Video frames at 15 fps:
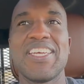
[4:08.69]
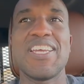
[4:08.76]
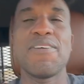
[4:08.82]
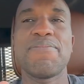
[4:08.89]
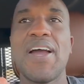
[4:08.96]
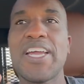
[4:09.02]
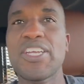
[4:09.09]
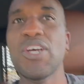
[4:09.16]

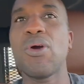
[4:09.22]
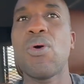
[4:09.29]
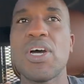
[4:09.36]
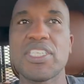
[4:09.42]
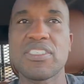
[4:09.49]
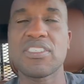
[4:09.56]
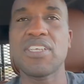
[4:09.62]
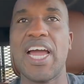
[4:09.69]
If I go
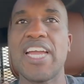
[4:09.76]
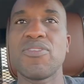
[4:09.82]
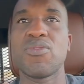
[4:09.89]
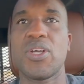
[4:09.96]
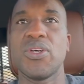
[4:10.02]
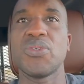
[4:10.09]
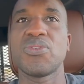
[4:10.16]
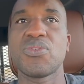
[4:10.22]
on side
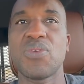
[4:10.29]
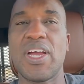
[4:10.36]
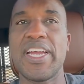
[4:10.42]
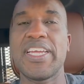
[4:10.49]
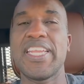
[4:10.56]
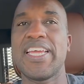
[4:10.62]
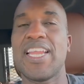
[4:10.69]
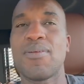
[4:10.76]
roads, right,
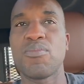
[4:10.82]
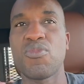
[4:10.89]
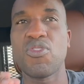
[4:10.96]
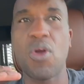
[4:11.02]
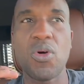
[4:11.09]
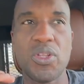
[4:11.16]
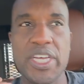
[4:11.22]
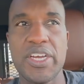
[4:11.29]
and I'm
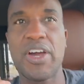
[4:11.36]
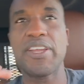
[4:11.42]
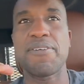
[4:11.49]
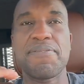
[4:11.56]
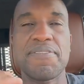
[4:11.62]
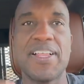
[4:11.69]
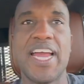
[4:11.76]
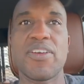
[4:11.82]
rolling on a
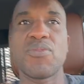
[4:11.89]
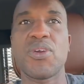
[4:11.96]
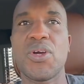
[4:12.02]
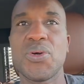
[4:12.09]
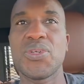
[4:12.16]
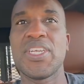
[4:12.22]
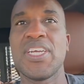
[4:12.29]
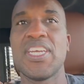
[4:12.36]
flat
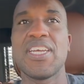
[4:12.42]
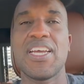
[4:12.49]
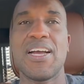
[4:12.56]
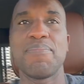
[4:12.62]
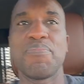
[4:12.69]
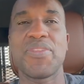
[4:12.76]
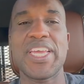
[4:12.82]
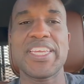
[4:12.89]
road,
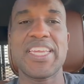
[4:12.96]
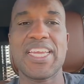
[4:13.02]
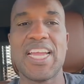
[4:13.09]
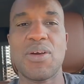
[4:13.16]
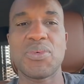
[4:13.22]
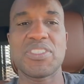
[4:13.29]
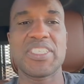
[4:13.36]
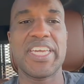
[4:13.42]
I'm thinking I
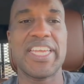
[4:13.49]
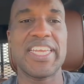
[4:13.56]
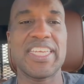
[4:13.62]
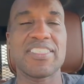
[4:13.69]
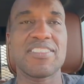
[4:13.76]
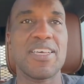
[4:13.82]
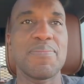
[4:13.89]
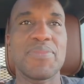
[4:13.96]
was
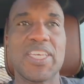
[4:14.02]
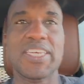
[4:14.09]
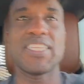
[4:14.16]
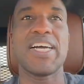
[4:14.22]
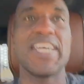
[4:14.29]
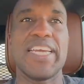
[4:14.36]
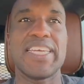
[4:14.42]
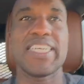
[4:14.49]
getting something
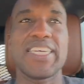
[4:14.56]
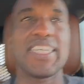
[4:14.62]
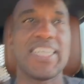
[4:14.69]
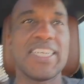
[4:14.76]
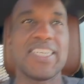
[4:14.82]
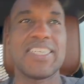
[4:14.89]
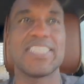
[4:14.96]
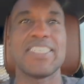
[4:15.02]
like
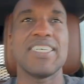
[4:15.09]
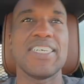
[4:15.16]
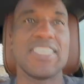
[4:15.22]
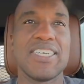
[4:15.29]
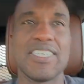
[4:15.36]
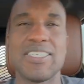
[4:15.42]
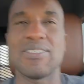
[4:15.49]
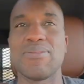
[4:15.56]

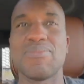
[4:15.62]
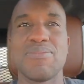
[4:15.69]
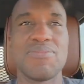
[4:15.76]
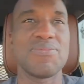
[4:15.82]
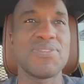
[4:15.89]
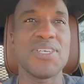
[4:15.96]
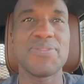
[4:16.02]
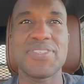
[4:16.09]

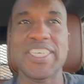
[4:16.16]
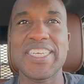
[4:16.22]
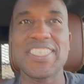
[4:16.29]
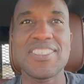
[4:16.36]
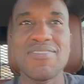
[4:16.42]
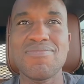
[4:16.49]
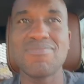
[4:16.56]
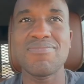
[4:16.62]
uh,
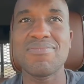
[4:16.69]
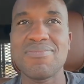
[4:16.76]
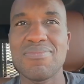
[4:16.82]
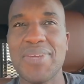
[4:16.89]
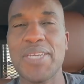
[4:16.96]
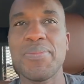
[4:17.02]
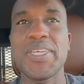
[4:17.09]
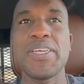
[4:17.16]
15,
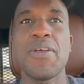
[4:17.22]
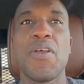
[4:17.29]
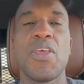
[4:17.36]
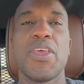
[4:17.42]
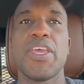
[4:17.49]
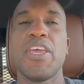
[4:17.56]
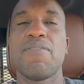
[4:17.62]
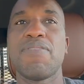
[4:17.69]
maybe
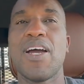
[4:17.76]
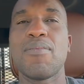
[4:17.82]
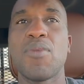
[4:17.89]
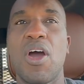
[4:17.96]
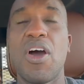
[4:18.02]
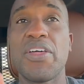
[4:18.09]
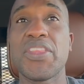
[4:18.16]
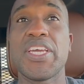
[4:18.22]
if I'm on the